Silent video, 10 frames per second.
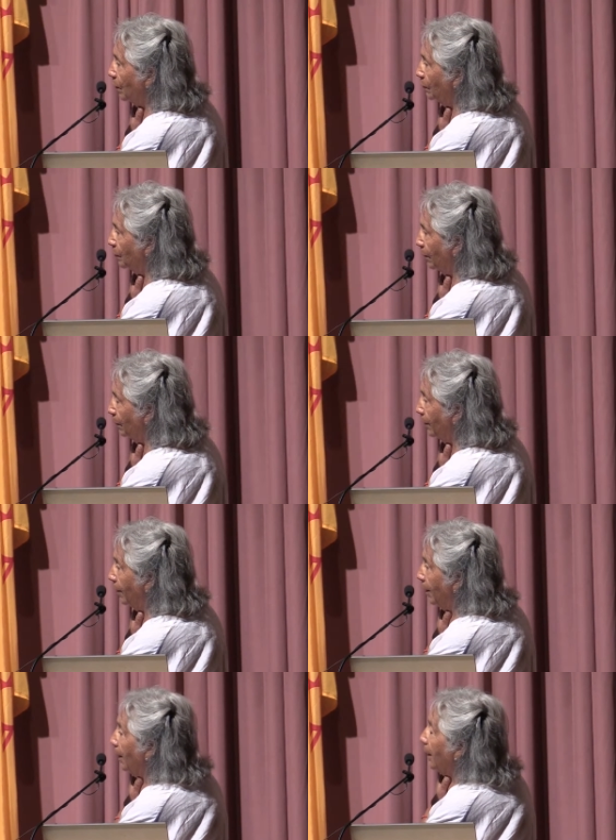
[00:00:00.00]
Juan Pueblo.
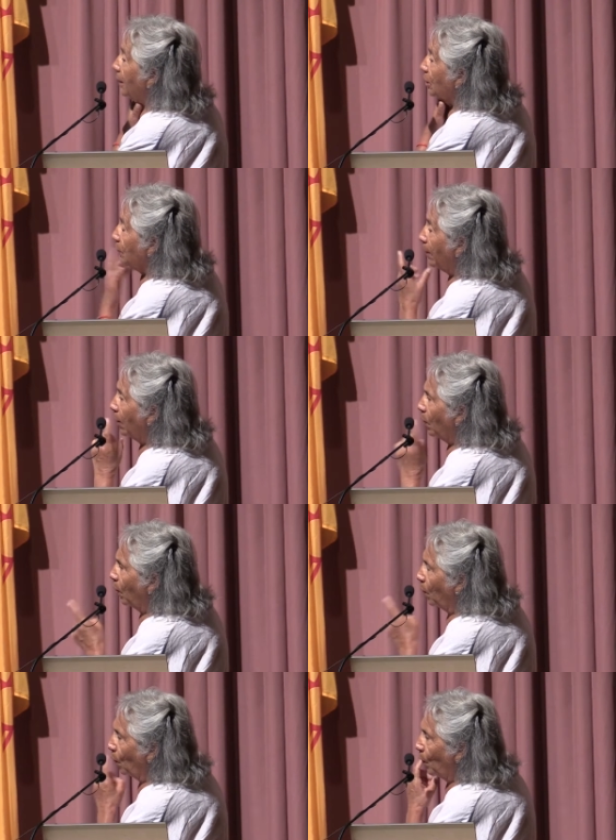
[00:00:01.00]

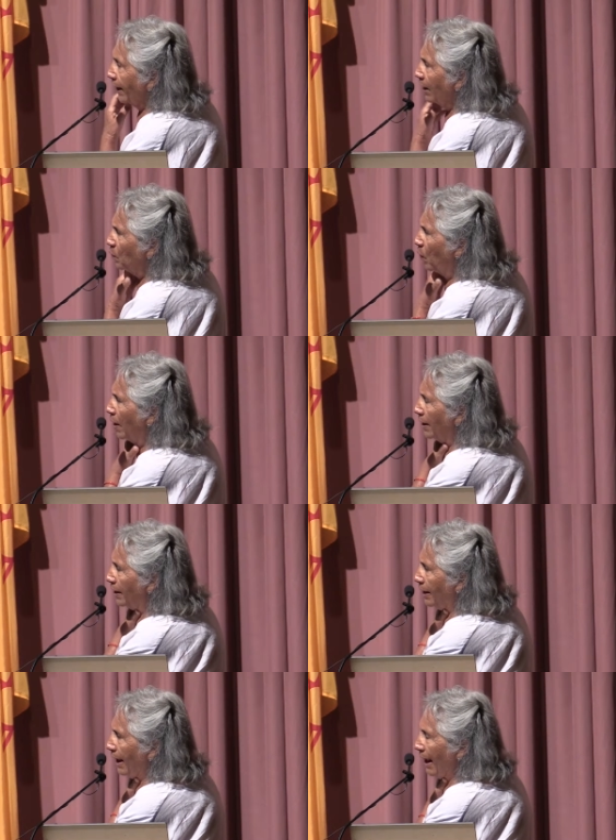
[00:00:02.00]
What I want
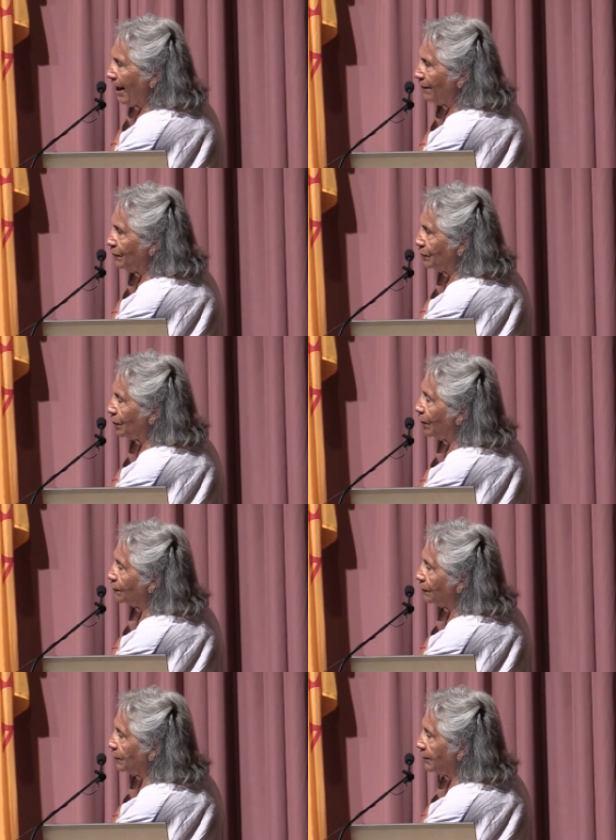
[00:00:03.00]
to have you
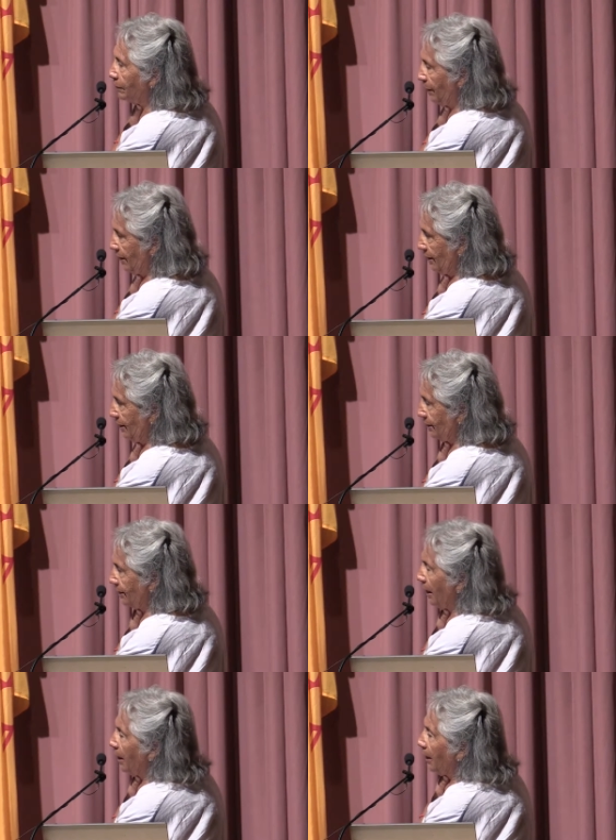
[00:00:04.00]
talk for a little bit is